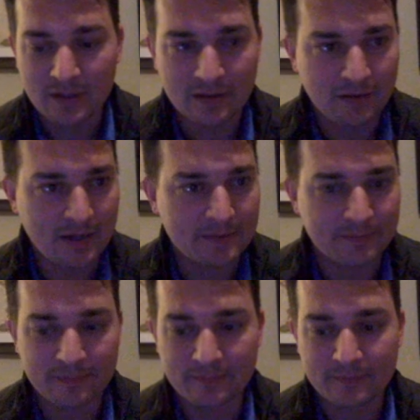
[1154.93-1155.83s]
All right,
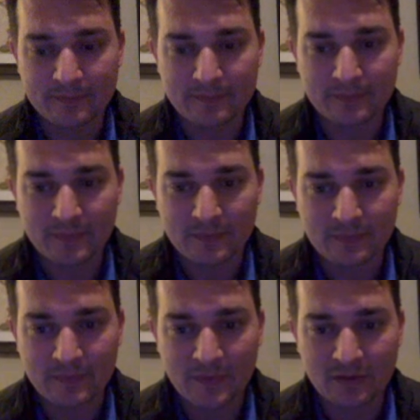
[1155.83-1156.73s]

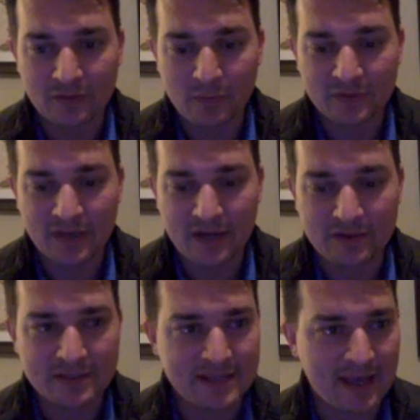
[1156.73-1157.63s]
so it was not a
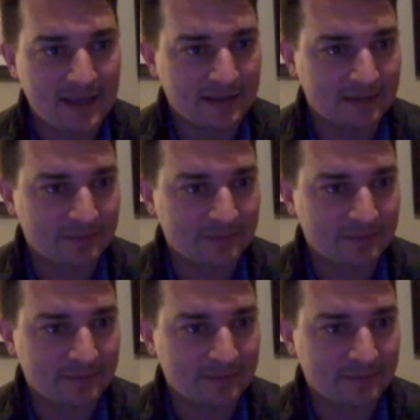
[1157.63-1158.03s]
good day.